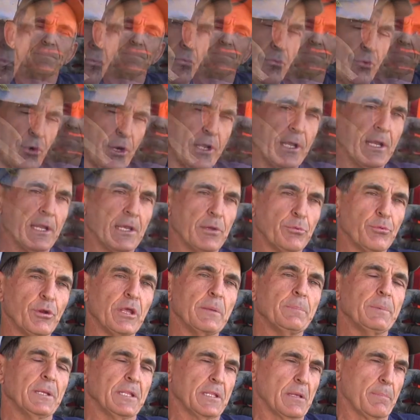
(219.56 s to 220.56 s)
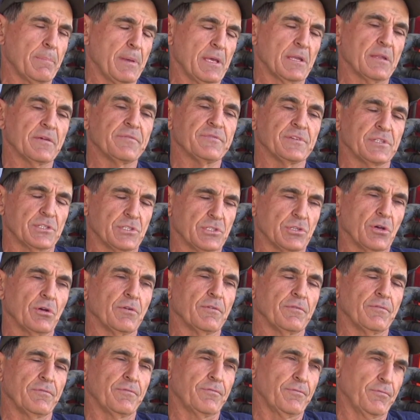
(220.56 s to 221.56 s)
Really reaping the benefits
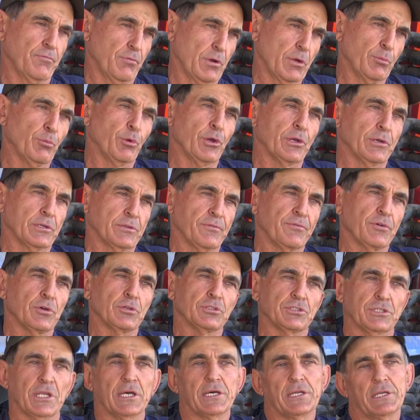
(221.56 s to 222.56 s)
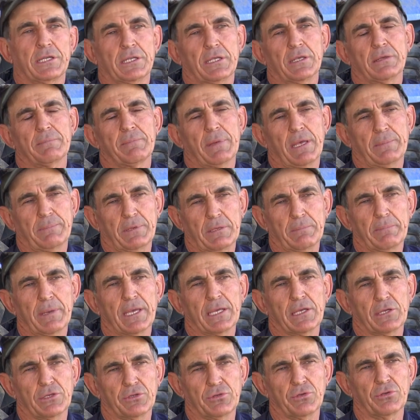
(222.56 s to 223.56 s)
of when we first started EM mapping
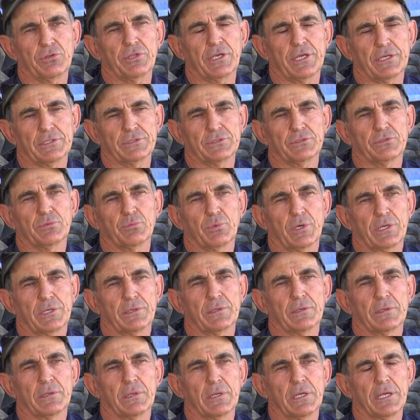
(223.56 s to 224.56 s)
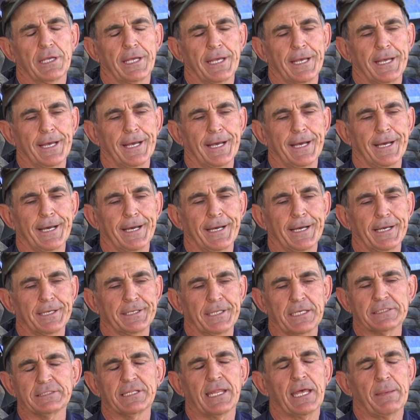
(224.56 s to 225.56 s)
back in 2001.
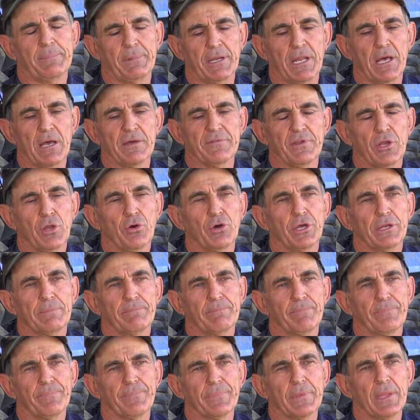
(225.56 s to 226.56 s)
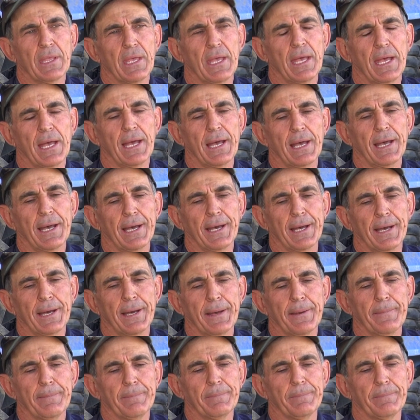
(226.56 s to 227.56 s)
It doesn't happen overnight,
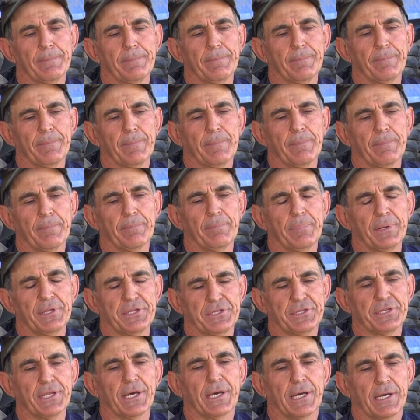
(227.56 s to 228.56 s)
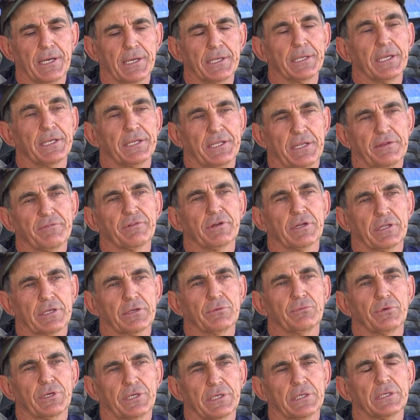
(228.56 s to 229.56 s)
but yeah,
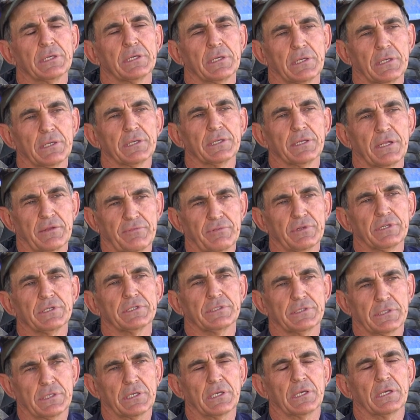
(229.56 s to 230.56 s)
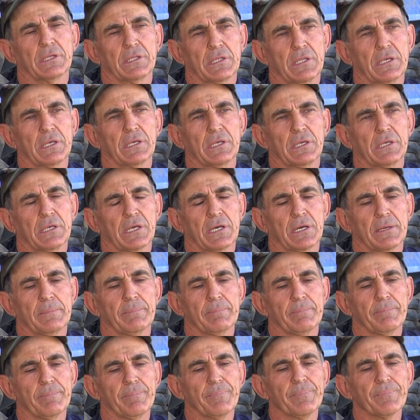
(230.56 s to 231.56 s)
definitely we are definitely seeing
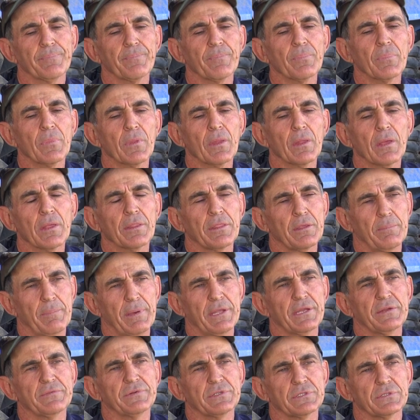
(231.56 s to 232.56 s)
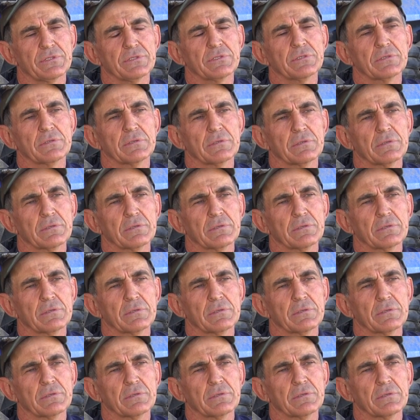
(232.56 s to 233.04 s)
the benefits.